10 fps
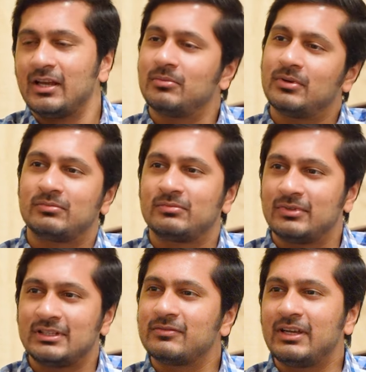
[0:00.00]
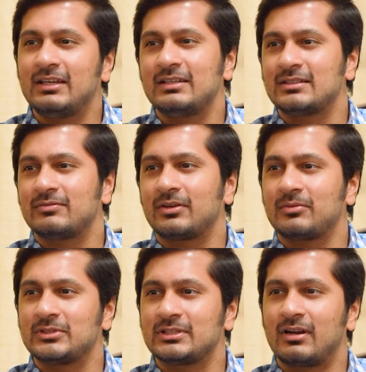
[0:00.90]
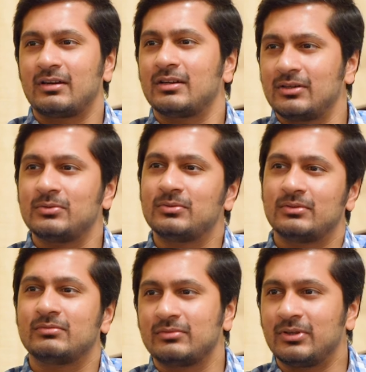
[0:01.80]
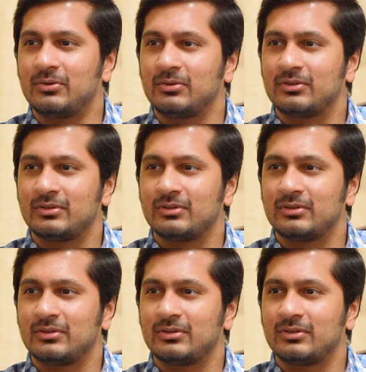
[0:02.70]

So it's very easy for a music director to, you know,